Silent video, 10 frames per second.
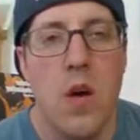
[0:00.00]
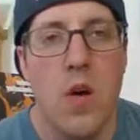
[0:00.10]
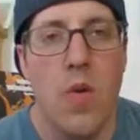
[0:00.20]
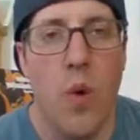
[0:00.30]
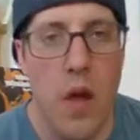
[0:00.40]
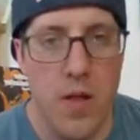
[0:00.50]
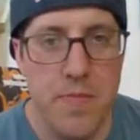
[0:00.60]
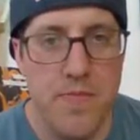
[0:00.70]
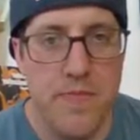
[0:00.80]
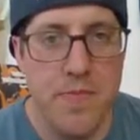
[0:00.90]
Well,
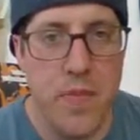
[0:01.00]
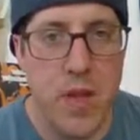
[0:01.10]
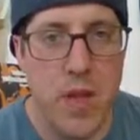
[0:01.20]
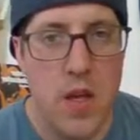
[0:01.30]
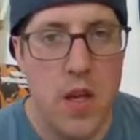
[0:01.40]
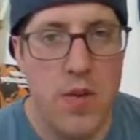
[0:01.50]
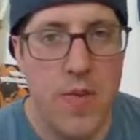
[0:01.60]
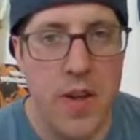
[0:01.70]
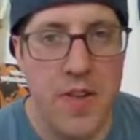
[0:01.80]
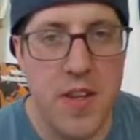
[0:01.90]
if
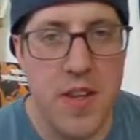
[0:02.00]
I did